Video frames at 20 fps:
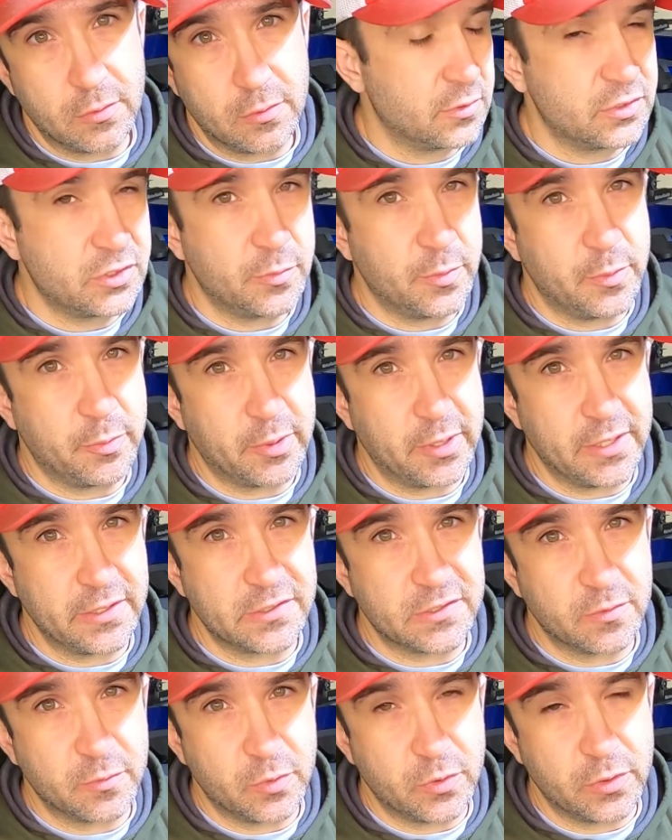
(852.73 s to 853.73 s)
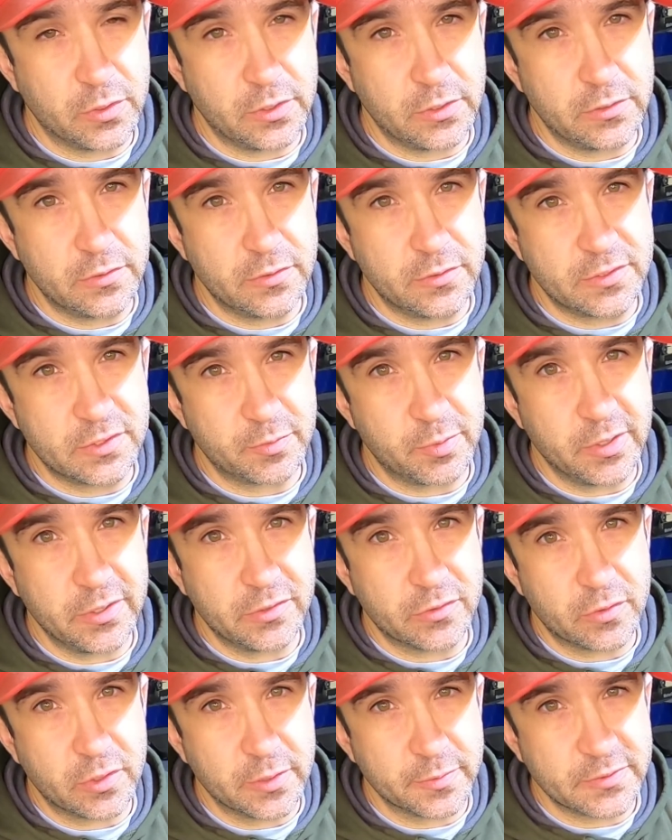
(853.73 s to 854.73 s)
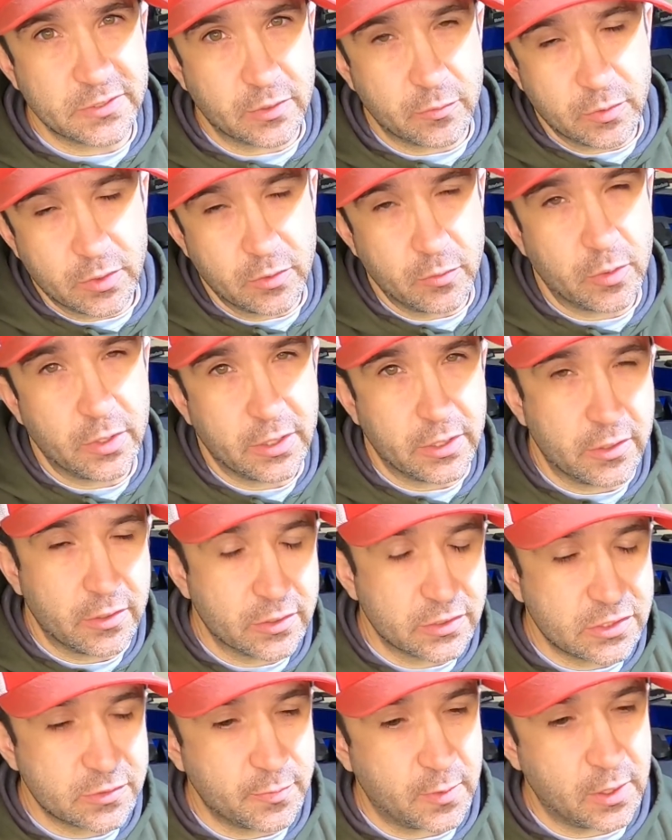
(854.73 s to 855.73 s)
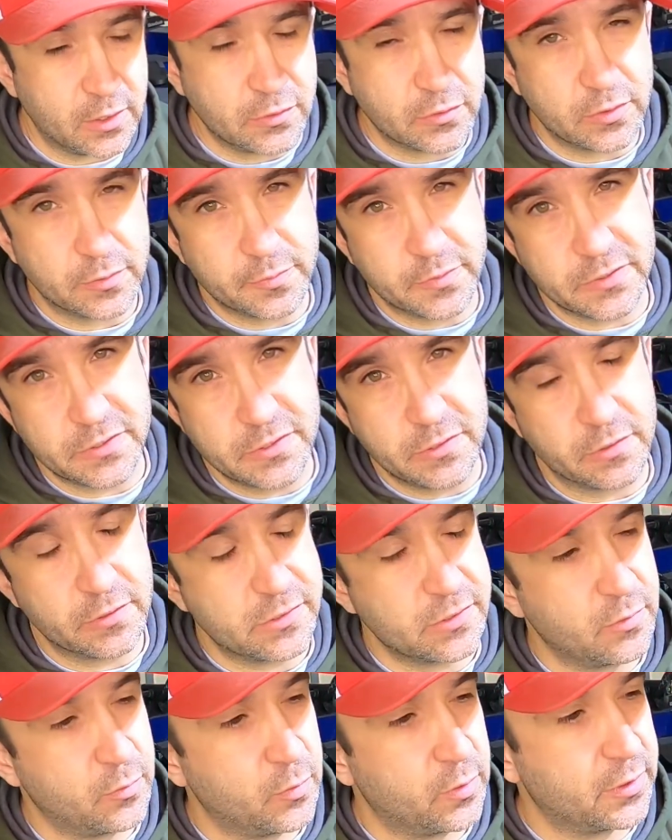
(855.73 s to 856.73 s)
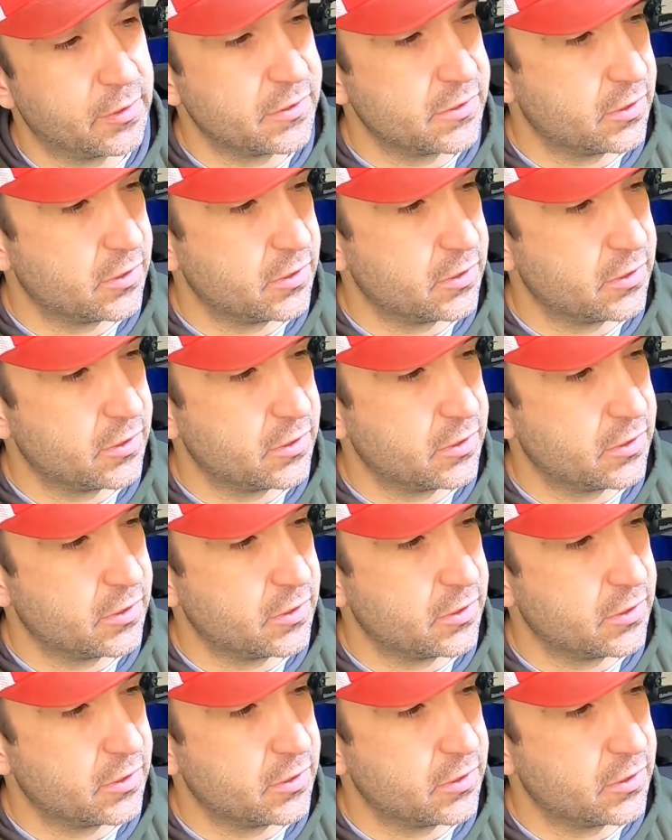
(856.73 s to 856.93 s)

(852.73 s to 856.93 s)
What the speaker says: Should be planning some good spring trips. I really want to get a good spawn trip this year somewhere.